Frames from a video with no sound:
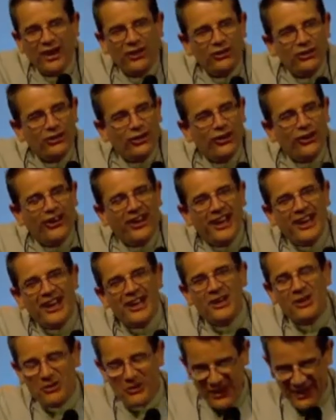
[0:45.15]
So he
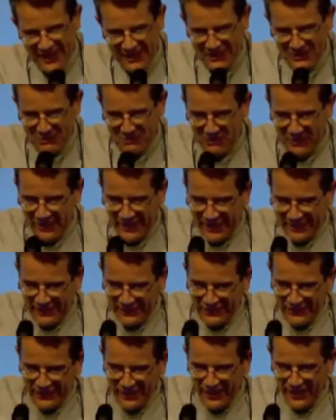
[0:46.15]
looked at me
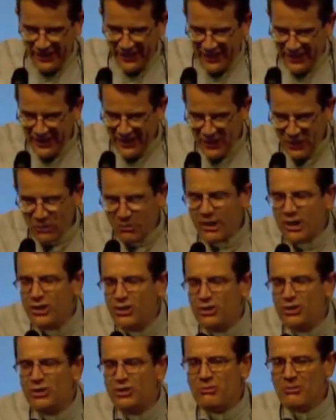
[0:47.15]
and said, "What
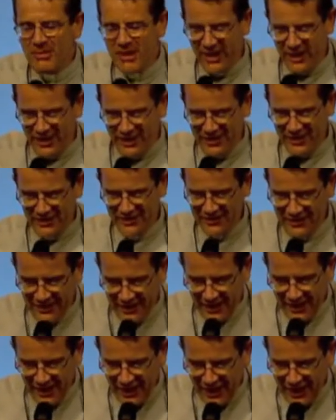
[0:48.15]
do you mean?
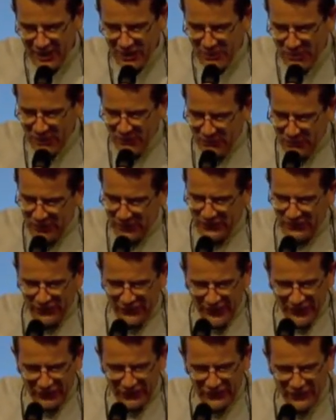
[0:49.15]
You have
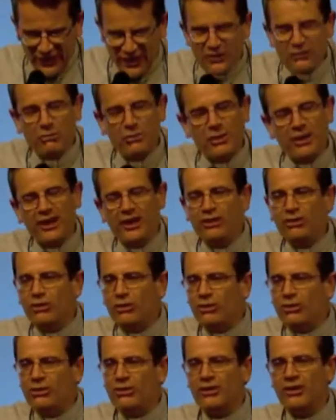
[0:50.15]
16
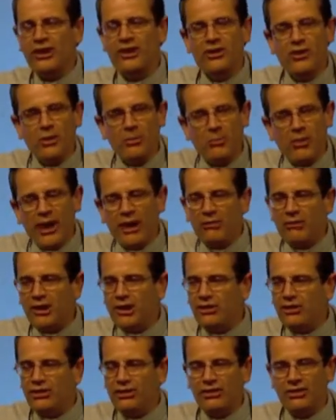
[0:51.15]
religious in your
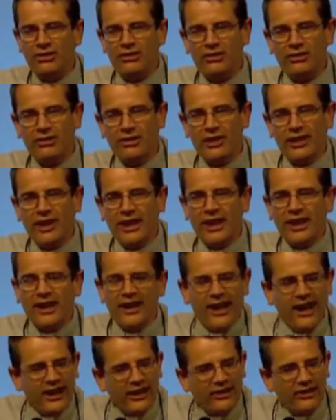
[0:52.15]
parish?
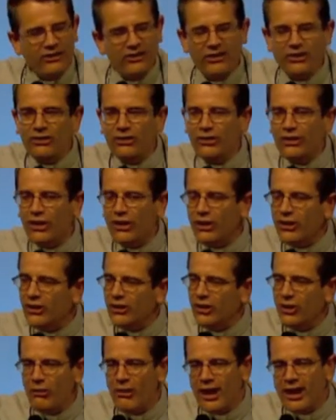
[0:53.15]
Like Sister
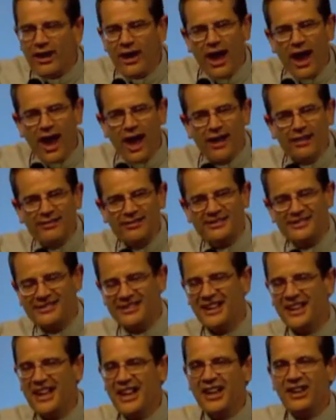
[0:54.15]
Joanna?"
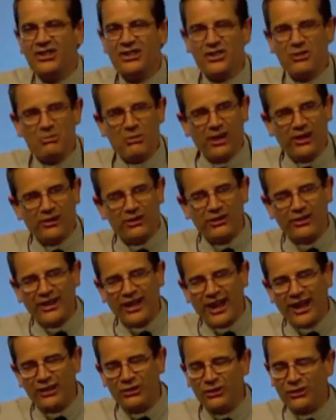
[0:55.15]
She was
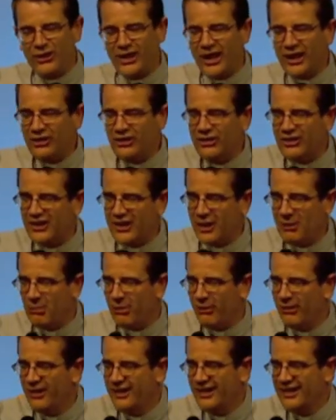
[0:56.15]
at the next
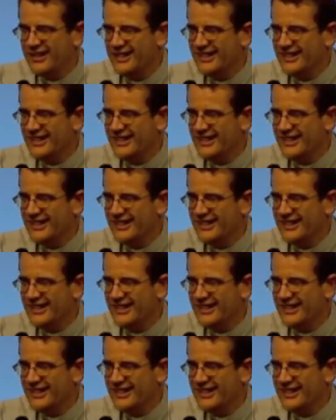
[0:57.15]
table.